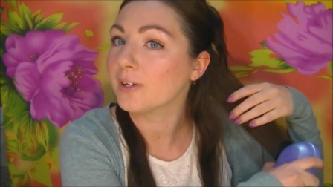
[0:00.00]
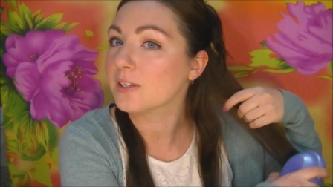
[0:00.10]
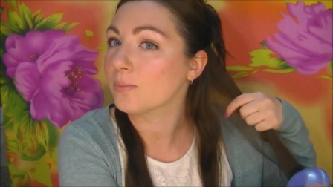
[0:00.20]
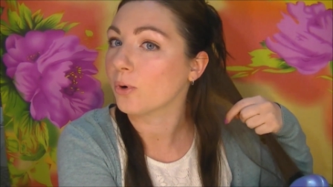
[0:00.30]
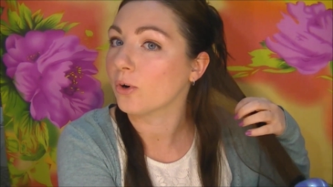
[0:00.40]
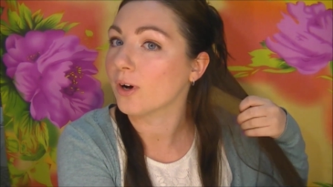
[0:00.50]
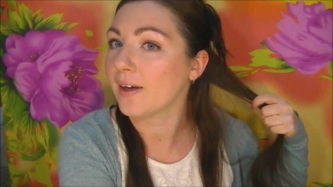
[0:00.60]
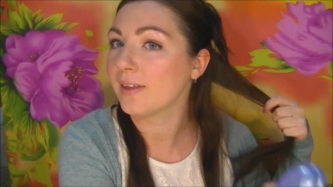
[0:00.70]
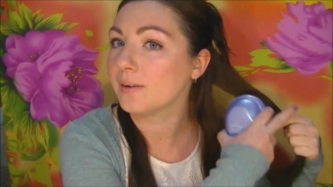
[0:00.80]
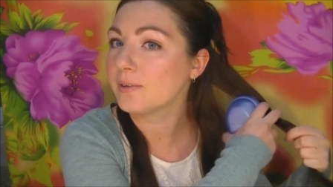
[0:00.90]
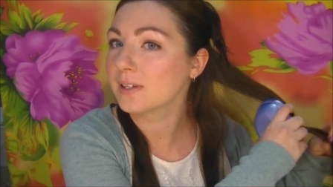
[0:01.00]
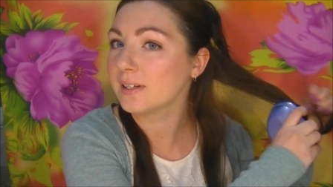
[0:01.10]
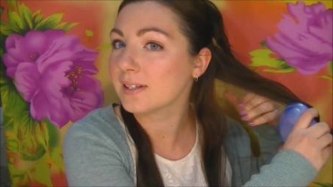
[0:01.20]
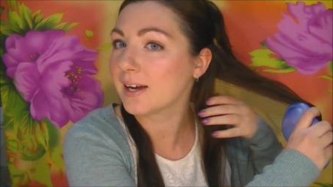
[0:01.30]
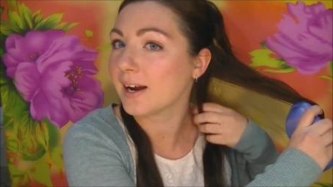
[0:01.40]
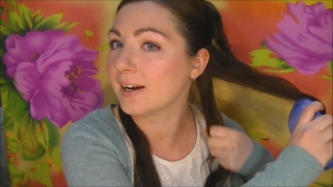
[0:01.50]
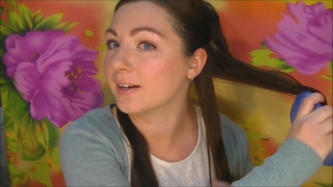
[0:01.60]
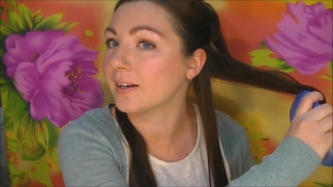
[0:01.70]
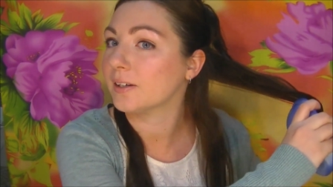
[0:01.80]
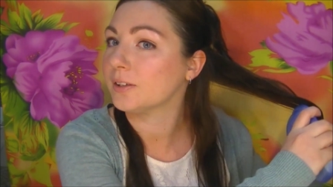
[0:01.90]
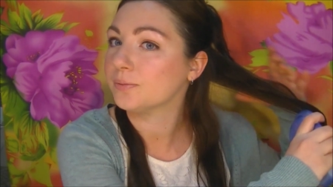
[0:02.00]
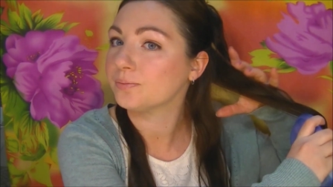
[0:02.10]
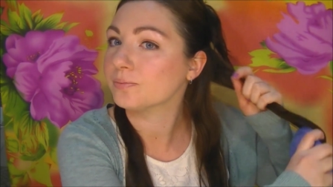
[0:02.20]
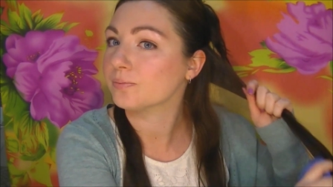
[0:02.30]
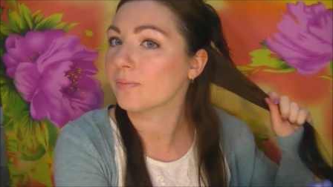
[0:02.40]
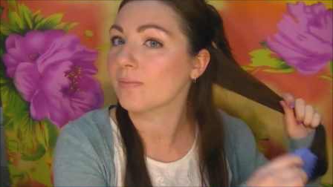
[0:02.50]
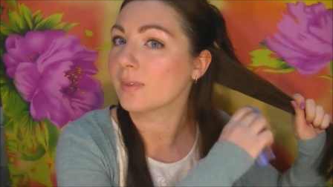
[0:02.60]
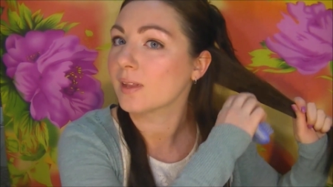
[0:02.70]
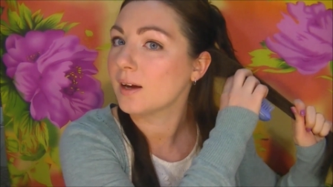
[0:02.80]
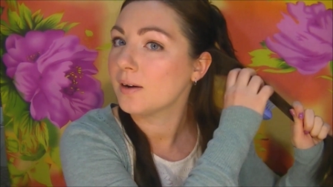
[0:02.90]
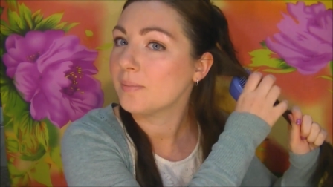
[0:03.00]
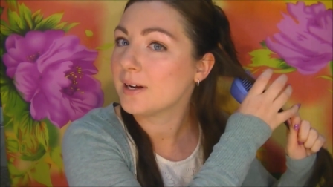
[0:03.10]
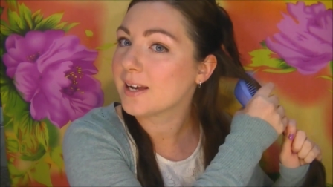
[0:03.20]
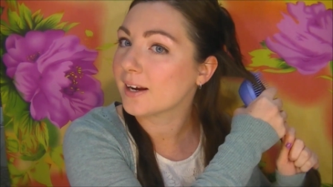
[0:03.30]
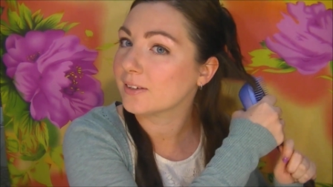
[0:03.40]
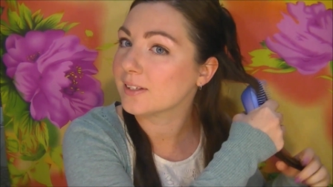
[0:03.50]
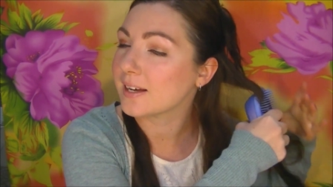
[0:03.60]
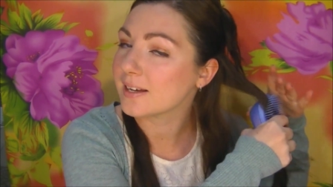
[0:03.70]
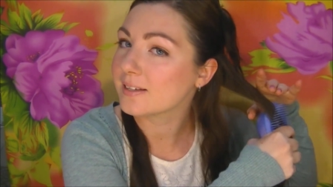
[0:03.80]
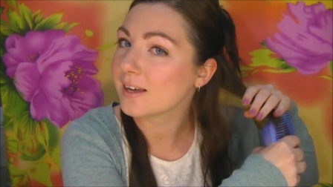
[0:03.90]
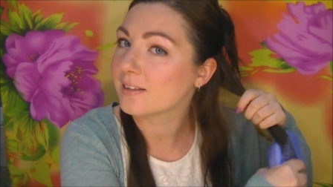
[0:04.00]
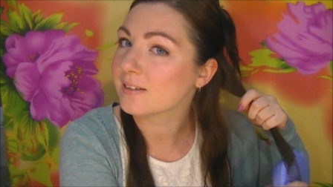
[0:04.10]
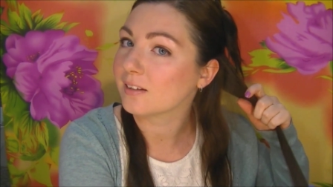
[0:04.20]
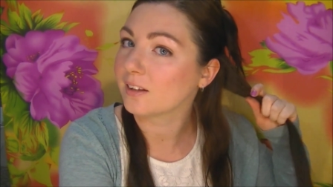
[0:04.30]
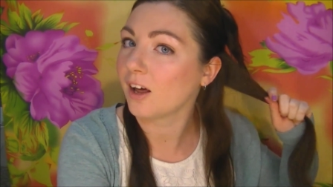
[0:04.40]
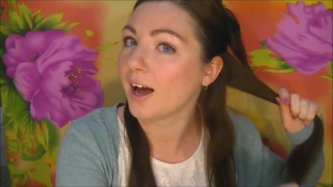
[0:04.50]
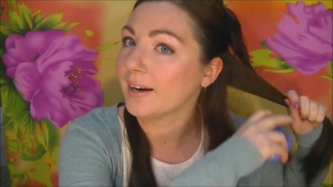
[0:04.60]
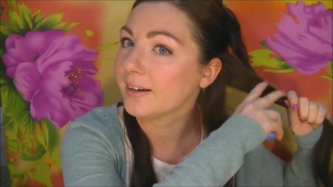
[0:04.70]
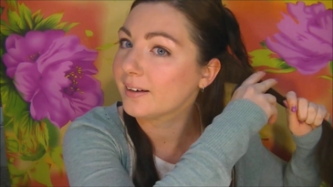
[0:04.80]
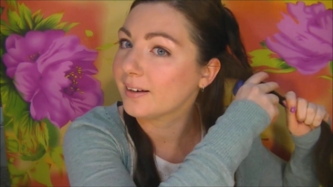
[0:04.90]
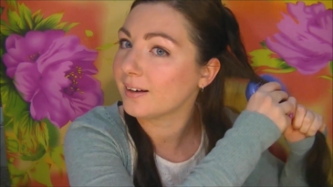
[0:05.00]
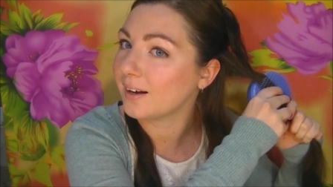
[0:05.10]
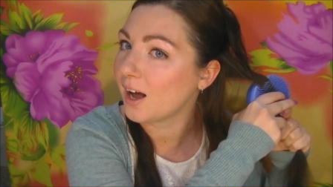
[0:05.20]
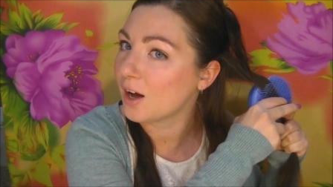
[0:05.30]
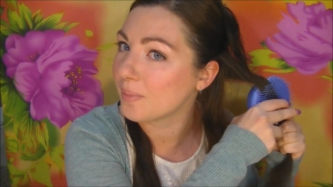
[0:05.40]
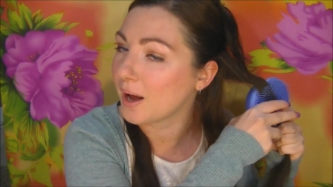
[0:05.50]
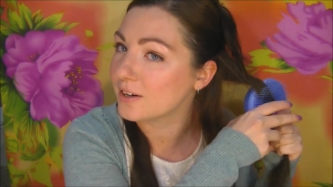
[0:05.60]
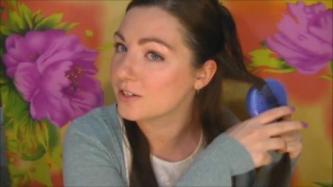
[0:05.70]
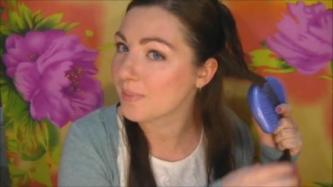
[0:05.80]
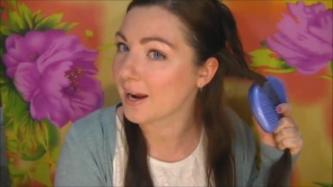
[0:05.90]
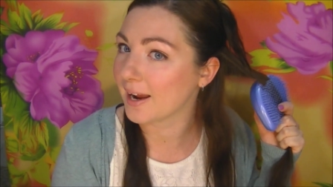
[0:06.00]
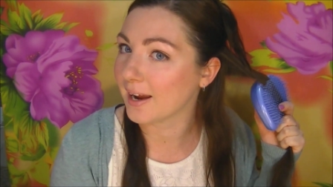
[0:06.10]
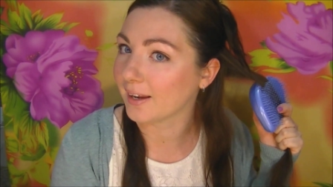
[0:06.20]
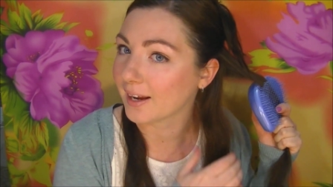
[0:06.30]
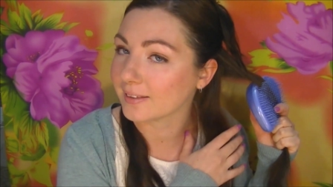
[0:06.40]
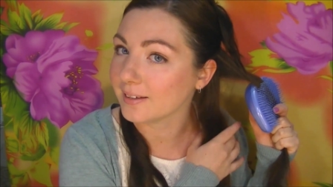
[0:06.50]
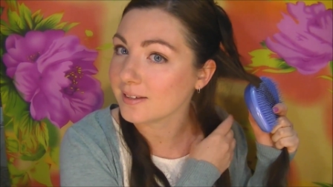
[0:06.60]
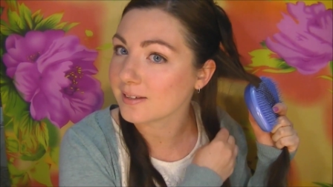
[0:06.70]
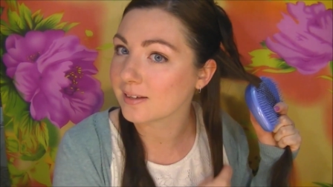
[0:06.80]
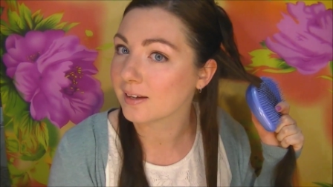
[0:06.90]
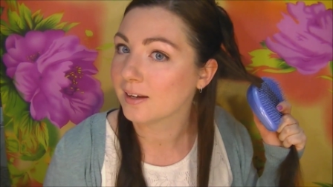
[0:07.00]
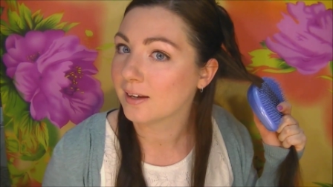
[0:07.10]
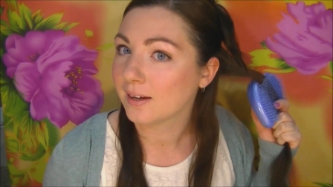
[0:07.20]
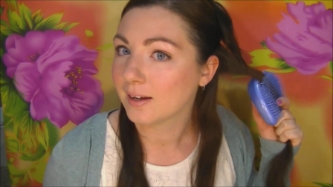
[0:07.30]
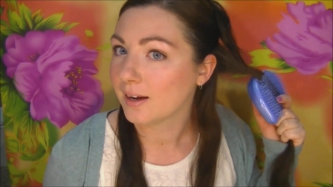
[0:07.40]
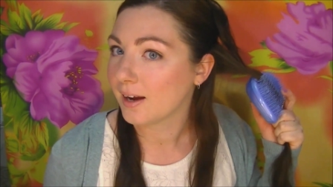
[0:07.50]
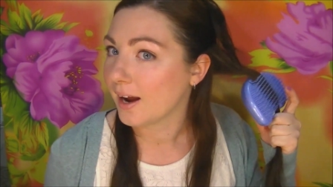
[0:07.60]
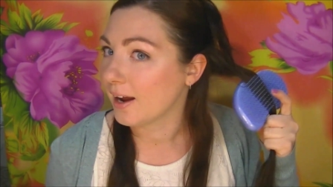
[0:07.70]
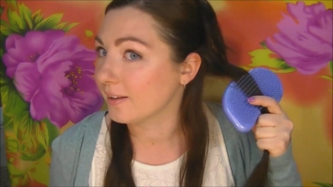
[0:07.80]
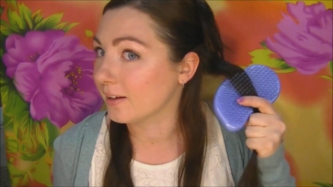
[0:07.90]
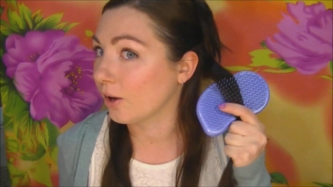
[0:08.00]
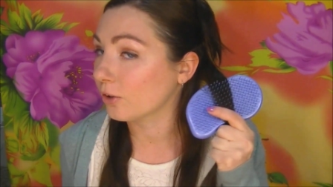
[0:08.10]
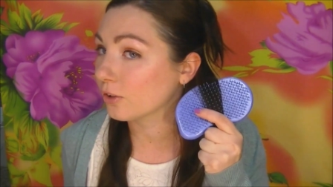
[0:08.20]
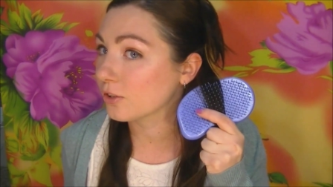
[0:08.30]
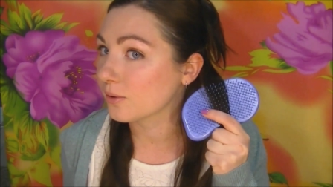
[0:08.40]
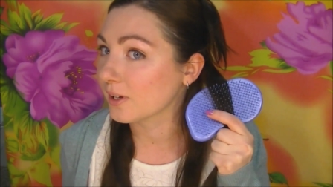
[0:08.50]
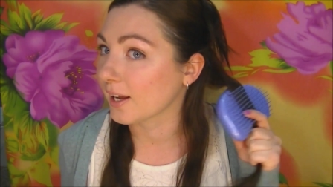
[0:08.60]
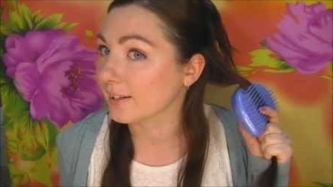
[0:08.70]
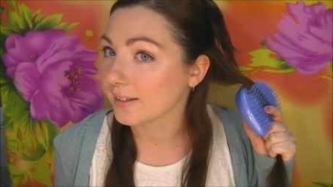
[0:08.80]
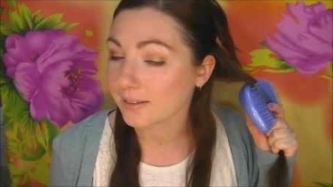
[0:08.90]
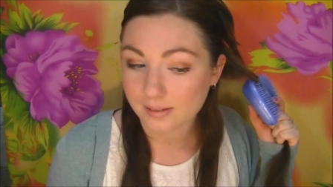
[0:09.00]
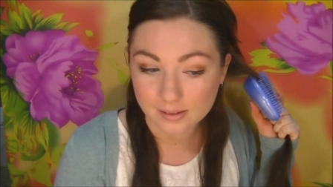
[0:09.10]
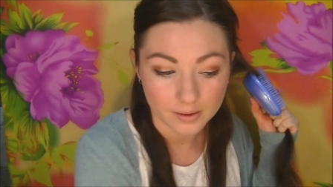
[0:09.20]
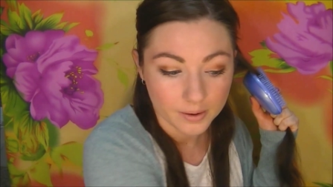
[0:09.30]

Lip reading: once more, and then I'm just going to take my tangle tease and slide it up under my hair like this, and then hold on to it like this.